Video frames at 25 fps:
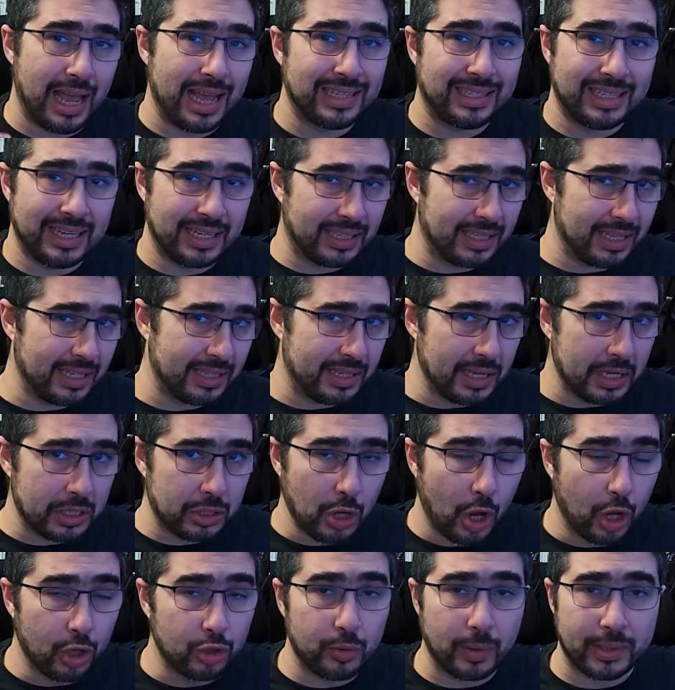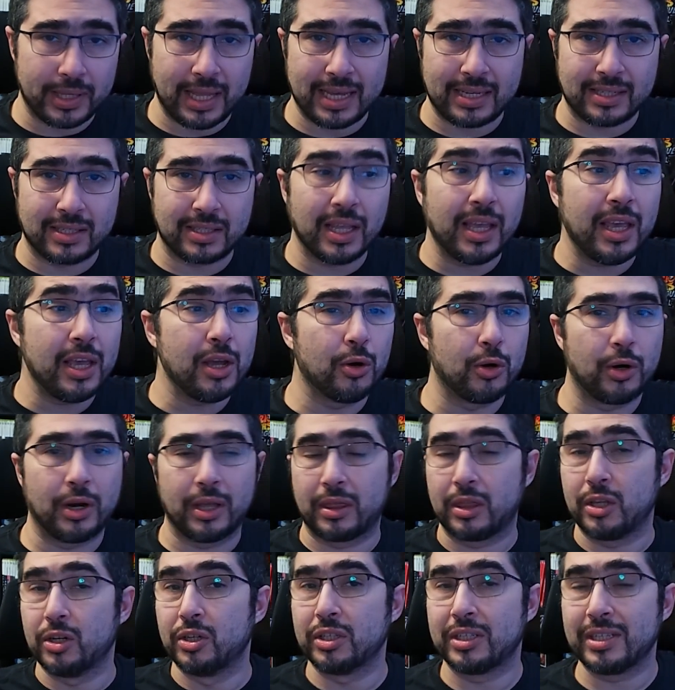a 6600 XT or
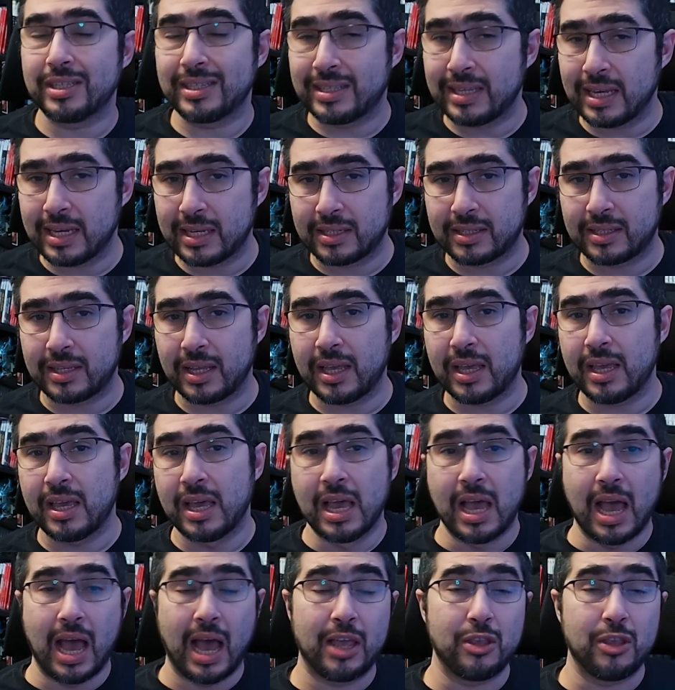a 3060,